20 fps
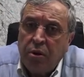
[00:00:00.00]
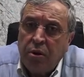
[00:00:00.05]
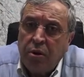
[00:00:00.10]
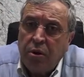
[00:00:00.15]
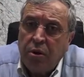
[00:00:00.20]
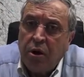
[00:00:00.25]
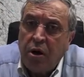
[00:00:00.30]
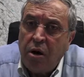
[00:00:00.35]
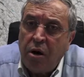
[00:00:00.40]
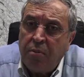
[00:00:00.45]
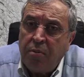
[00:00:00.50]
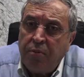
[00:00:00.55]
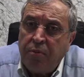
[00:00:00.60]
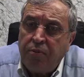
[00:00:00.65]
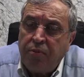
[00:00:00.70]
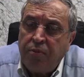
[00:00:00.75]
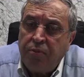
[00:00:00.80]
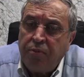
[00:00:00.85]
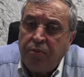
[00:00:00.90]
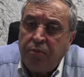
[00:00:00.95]
The gum.
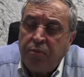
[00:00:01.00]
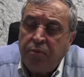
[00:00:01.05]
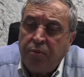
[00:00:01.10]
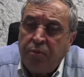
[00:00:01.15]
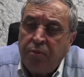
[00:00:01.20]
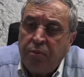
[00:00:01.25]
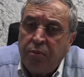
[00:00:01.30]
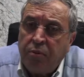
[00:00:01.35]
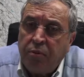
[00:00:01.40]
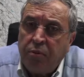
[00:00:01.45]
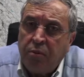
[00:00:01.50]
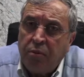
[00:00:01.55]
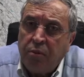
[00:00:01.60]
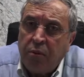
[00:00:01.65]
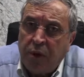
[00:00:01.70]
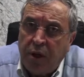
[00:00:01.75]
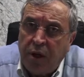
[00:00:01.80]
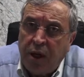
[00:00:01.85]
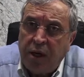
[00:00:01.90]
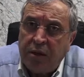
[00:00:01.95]

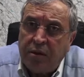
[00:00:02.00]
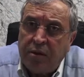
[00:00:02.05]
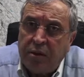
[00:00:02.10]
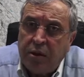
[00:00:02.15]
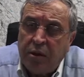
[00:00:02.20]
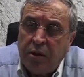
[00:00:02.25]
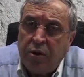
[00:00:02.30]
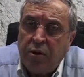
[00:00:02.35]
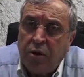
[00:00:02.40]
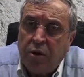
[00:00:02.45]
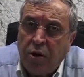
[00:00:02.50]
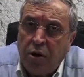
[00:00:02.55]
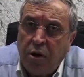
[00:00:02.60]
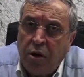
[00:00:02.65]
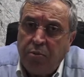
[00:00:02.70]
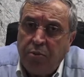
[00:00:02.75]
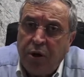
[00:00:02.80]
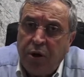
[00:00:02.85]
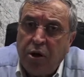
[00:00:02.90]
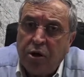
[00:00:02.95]
Yes, the
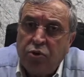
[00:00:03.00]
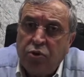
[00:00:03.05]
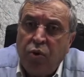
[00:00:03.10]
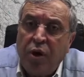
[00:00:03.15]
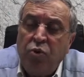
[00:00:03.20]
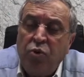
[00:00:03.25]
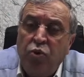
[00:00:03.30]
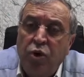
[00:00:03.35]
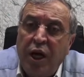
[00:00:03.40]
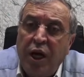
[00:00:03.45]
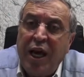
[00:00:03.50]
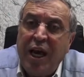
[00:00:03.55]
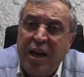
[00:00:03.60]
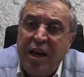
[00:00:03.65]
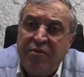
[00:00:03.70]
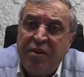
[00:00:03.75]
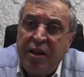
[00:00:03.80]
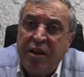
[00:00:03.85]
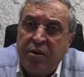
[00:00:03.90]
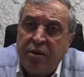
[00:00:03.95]
gum, because when we
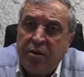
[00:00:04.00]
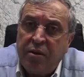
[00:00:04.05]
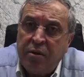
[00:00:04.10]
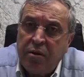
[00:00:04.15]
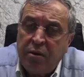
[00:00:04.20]
elevate